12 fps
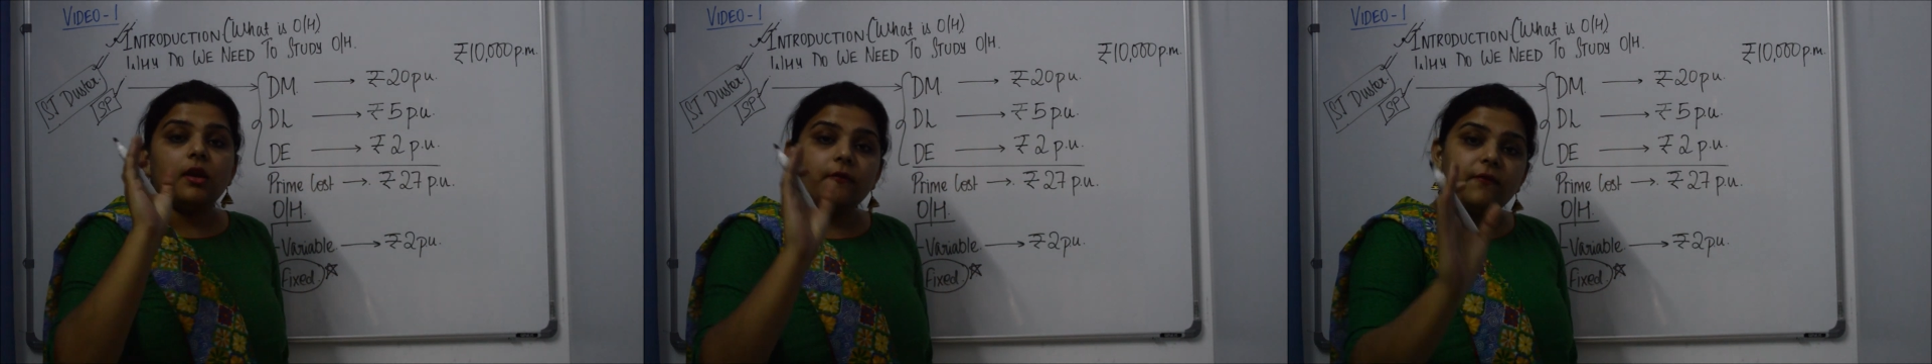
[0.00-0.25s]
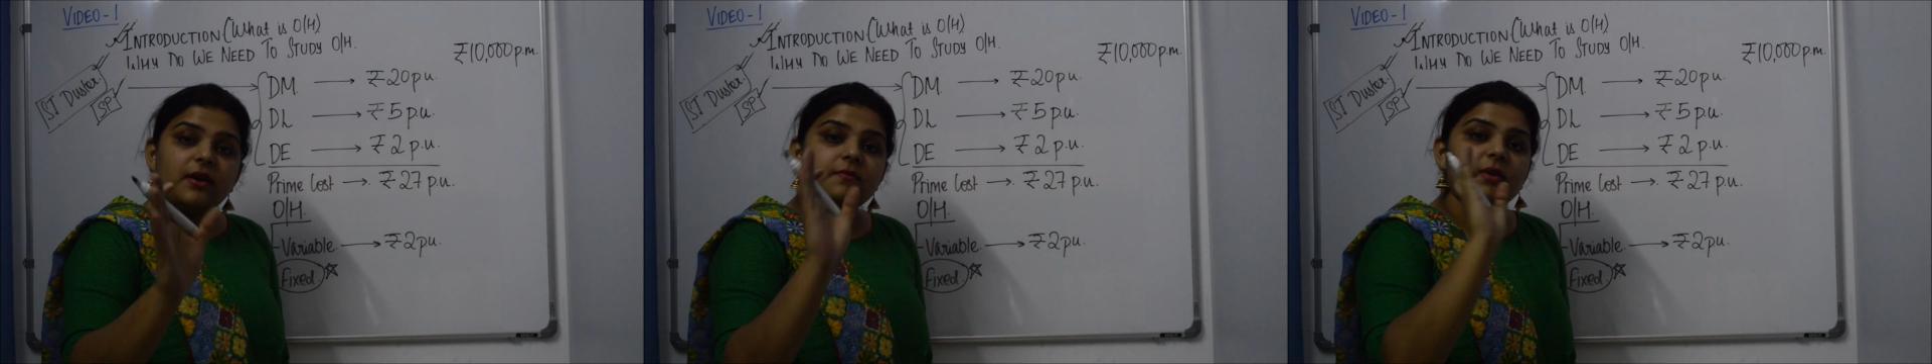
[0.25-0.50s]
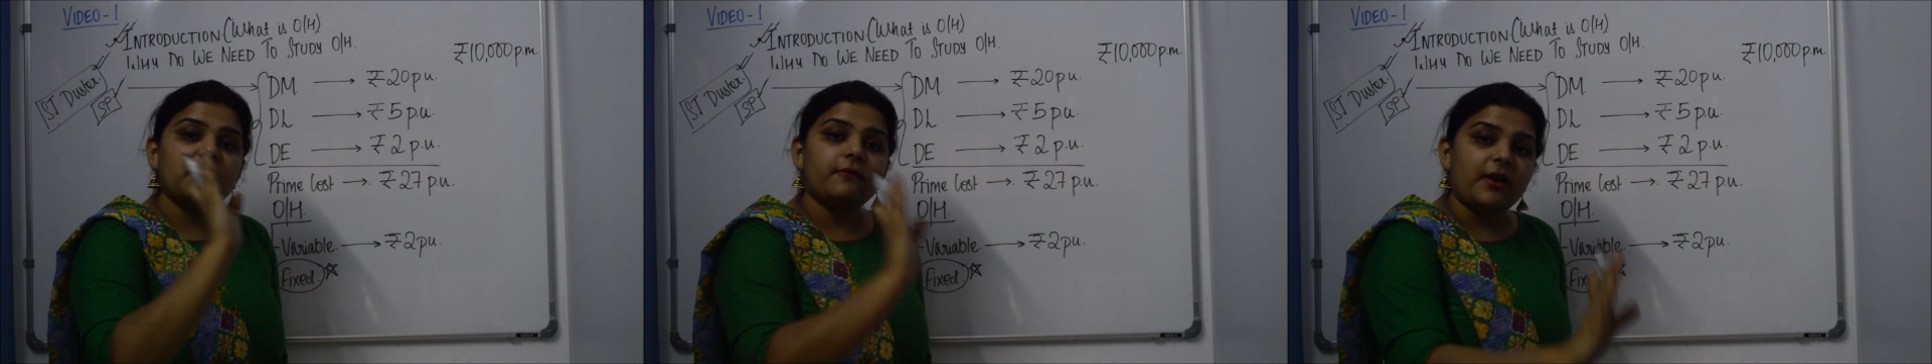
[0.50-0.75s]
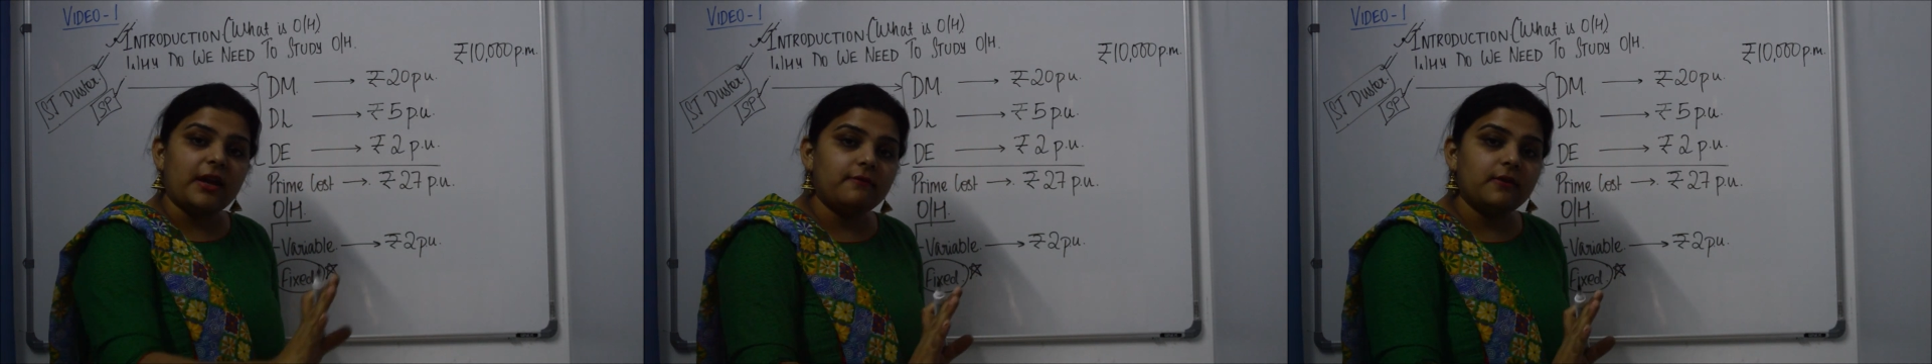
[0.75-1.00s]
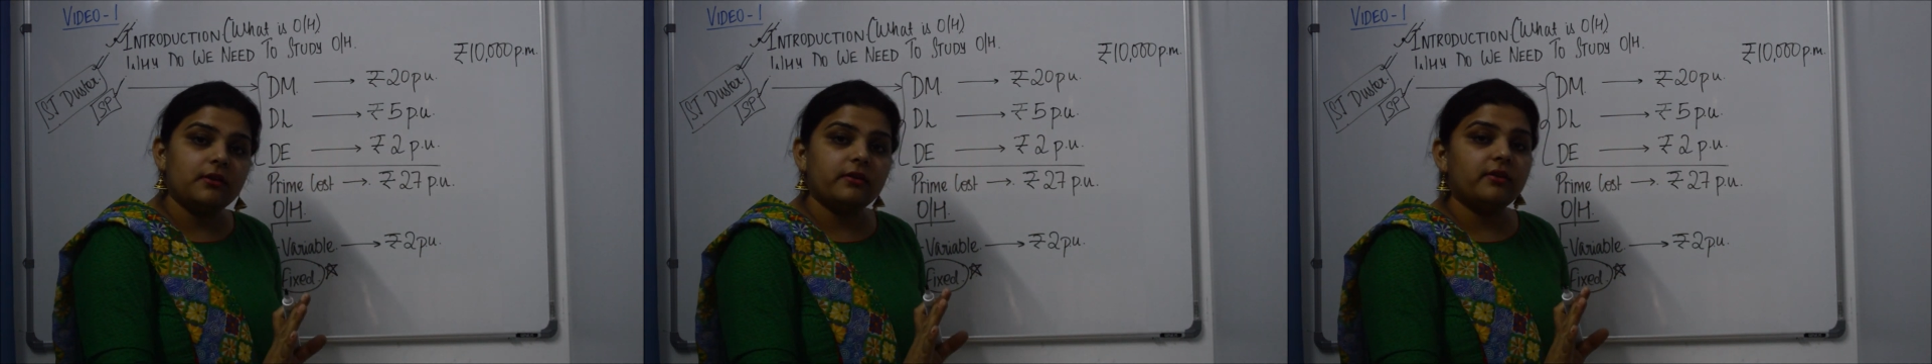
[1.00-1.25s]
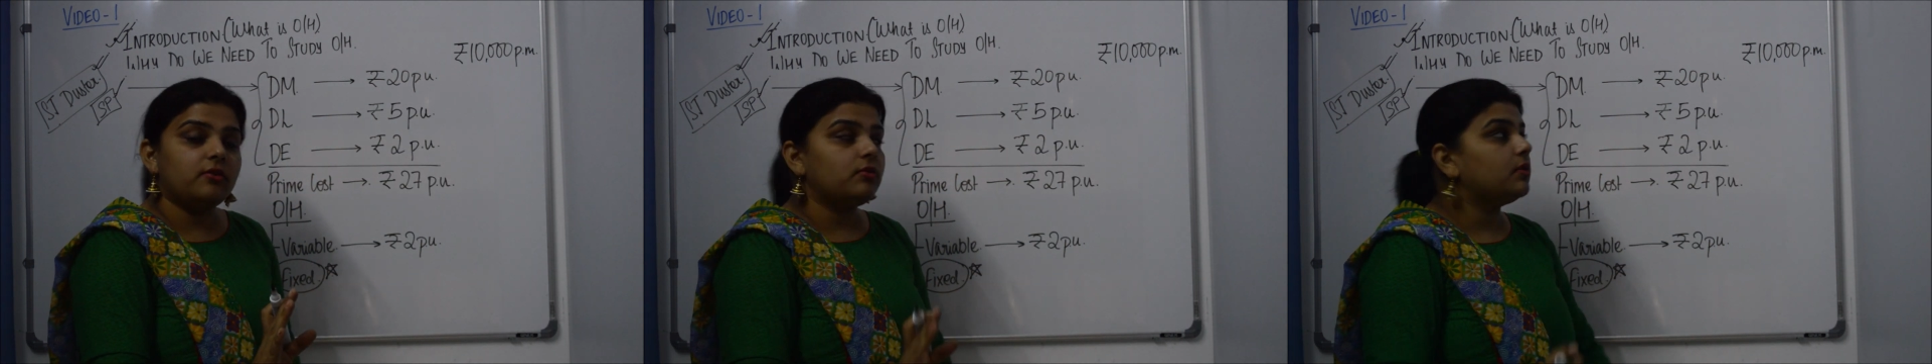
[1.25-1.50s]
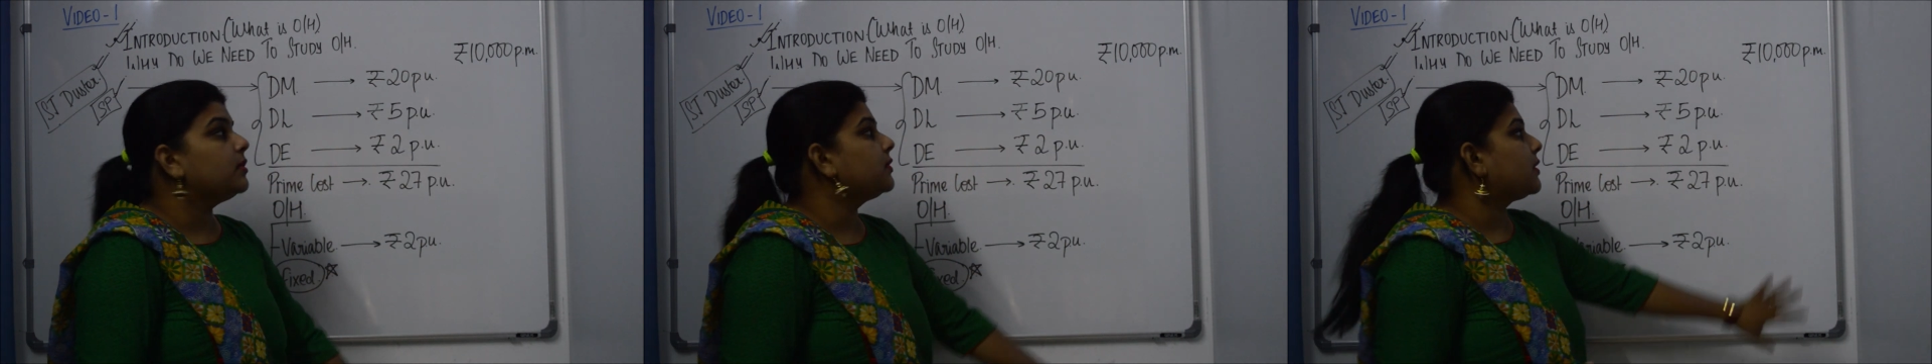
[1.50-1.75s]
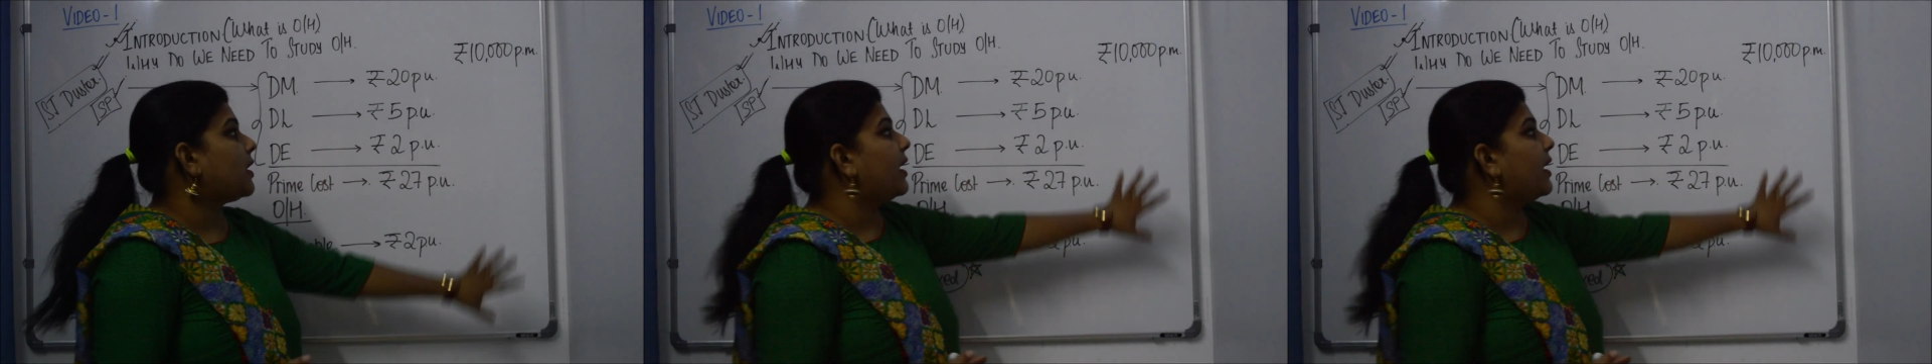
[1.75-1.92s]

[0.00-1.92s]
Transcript: If I make 500 units,